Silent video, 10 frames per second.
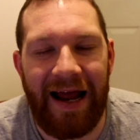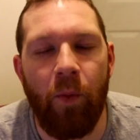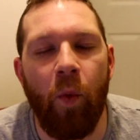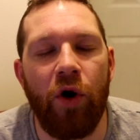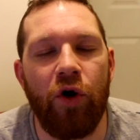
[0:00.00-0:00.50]
I
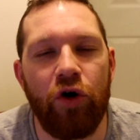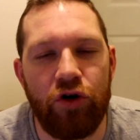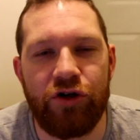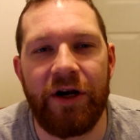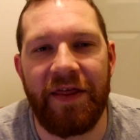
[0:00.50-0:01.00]
am
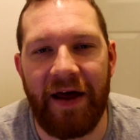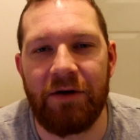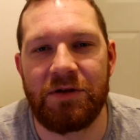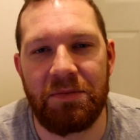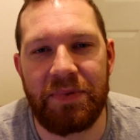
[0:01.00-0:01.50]

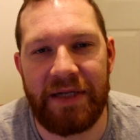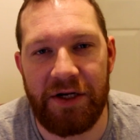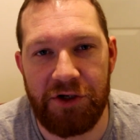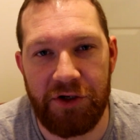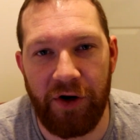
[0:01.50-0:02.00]

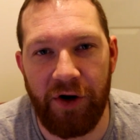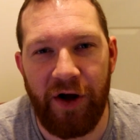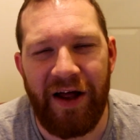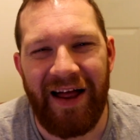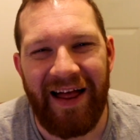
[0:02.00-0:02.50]
100,000%
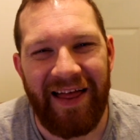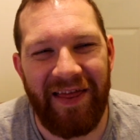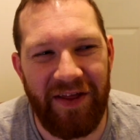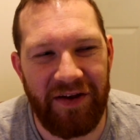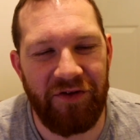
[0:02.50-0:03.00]
sure
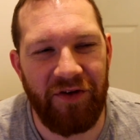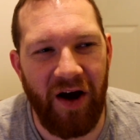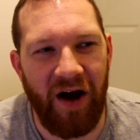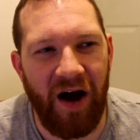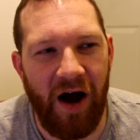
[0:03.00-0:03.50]
that
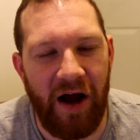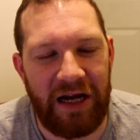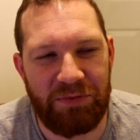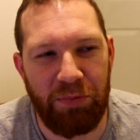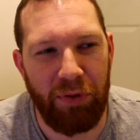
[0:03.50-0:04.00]
Zaha
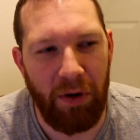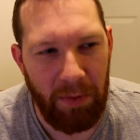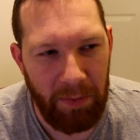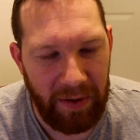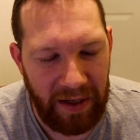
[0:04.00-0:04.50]
is
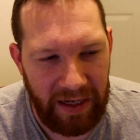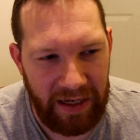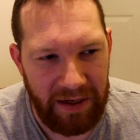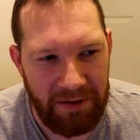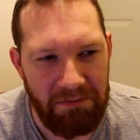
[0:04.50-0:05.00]

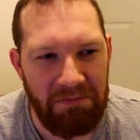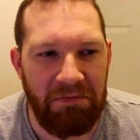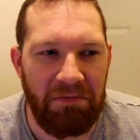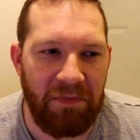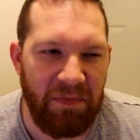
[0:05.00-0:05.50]
probably
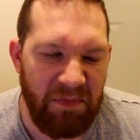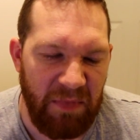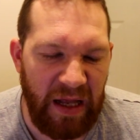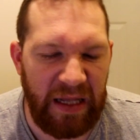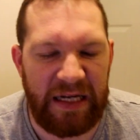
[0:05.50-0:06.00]

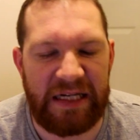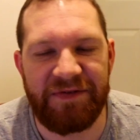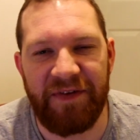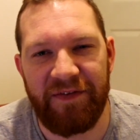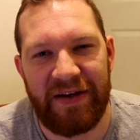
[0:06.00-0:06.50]
at
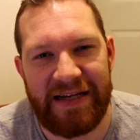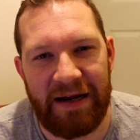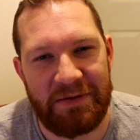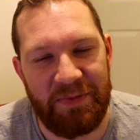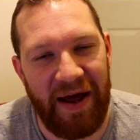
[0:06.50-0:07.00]
least 50
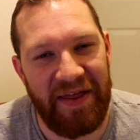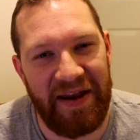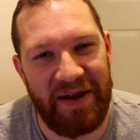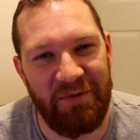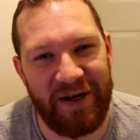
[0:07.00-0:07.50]
times better
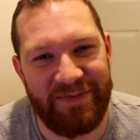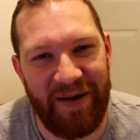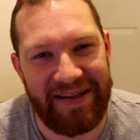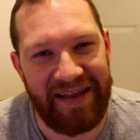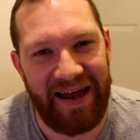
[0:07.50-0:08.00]
than he was
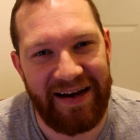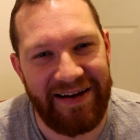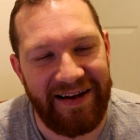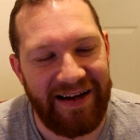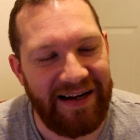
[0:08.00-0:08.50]
back then.
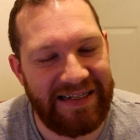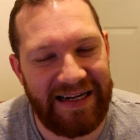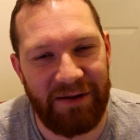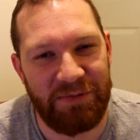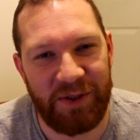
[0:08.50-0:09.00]
He's an
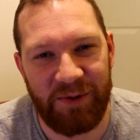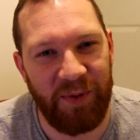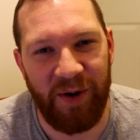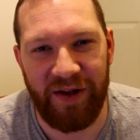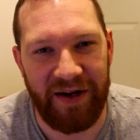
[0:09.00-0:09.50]
absolute
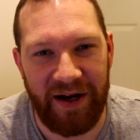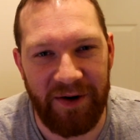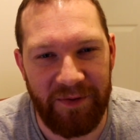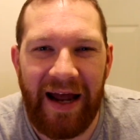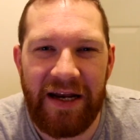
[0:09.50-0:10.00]
baller
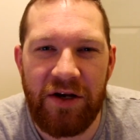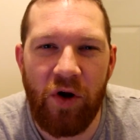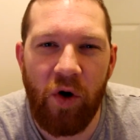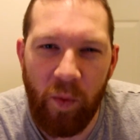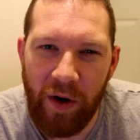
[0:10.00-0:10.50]
now. Any
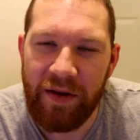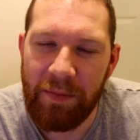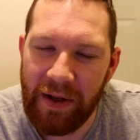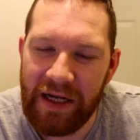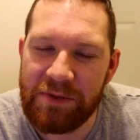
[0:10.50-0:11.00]
noteworthy
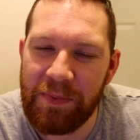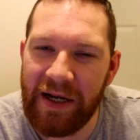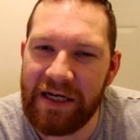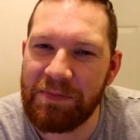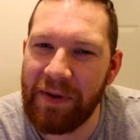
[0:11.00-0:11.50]
Blades
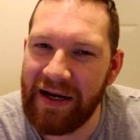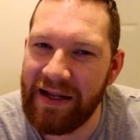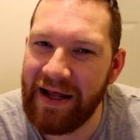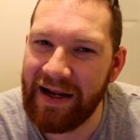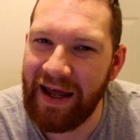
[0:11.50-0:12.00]
players playing
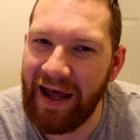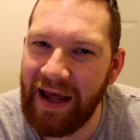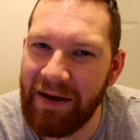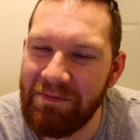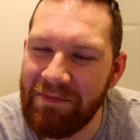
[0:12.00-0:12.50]
in that
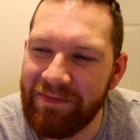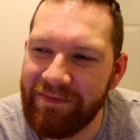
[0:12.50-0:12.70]
game?